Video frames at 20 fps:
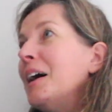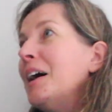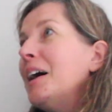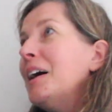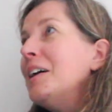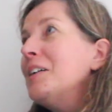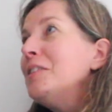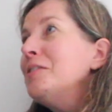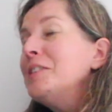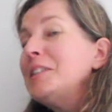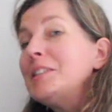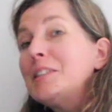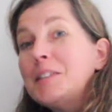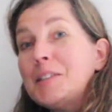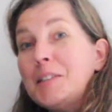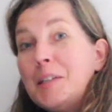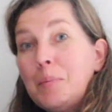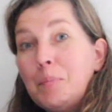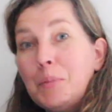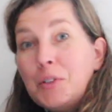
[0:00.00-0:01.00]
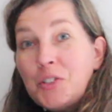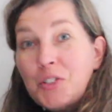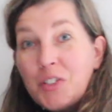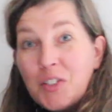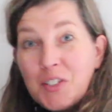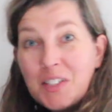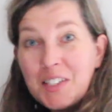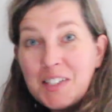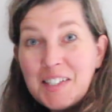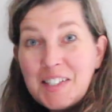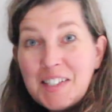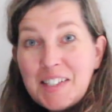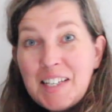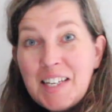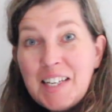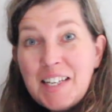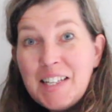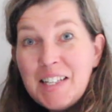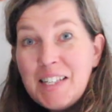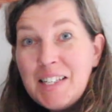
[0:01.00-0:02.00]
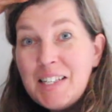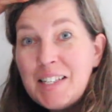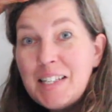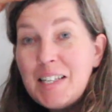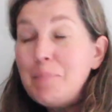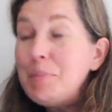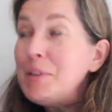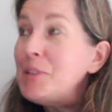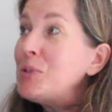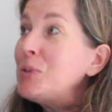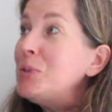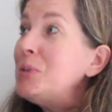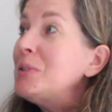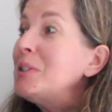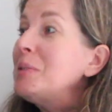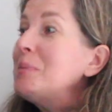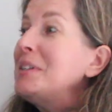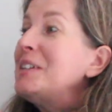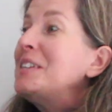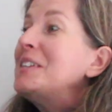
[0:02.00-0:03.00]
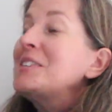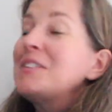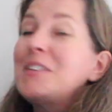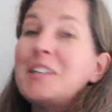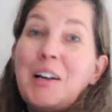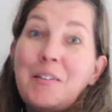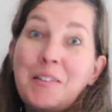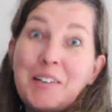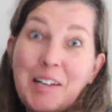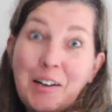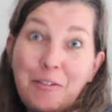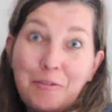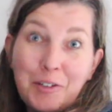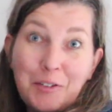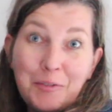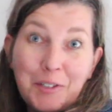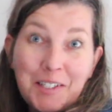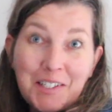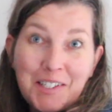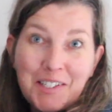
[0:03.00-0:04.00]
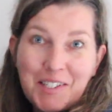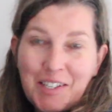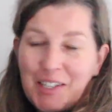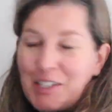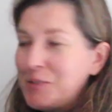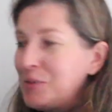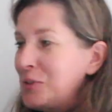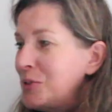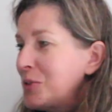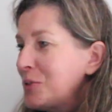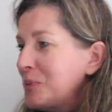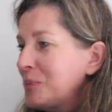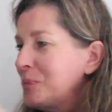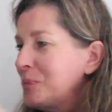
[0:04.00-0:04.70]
I think the tip is just a tinsy bit taller than me. So yeah, we definitely reached the 6 foot.